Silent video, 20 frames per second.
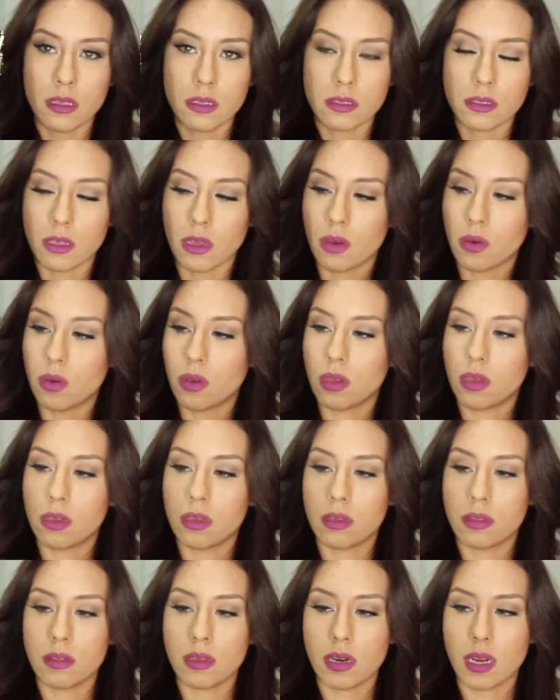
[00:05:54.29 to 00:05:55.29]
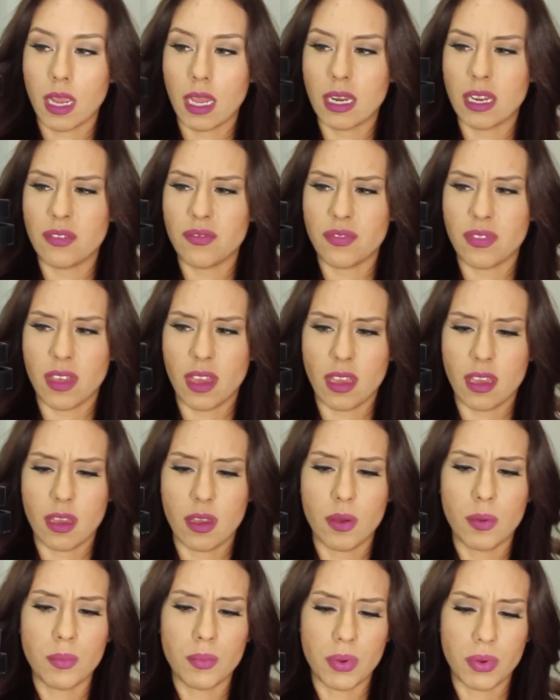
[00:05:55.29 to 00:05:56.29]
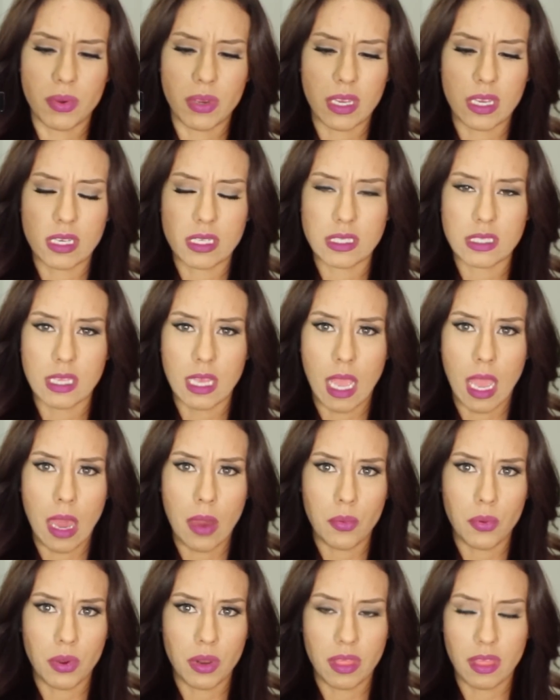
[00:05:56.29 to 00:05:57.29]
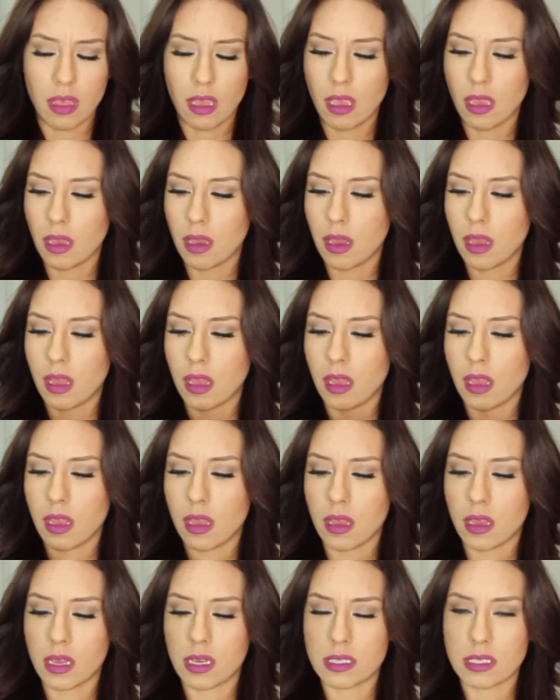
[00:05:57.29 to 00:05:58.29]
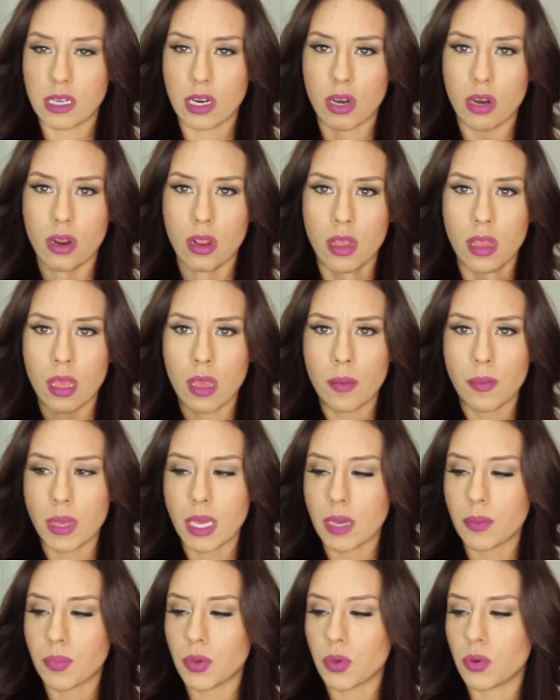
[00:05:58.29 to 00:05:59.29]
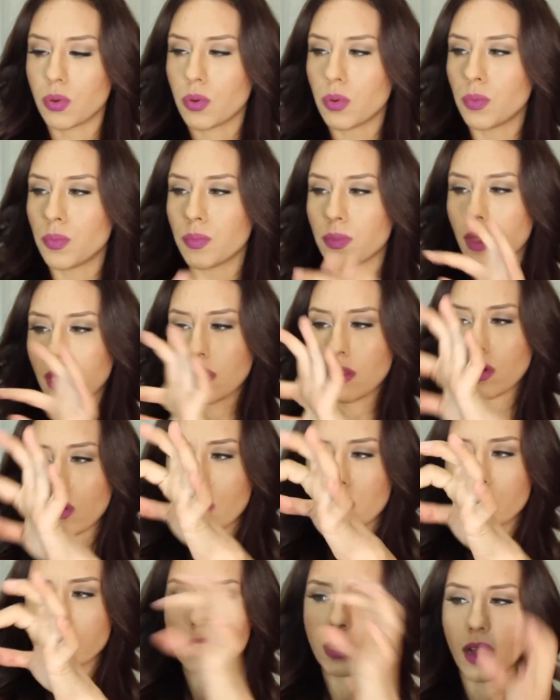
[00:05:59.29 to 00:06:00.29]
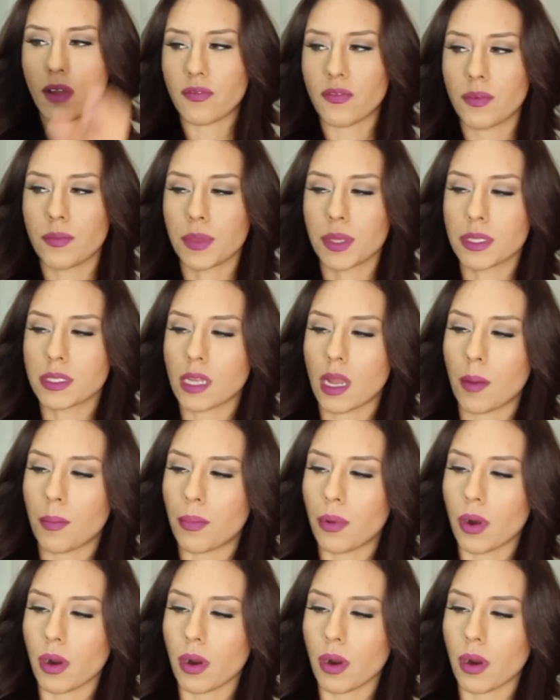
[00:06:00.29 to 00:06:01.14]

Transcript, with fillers: so they're kind of like booties i would think because they're peekaboo and they're closed off from the top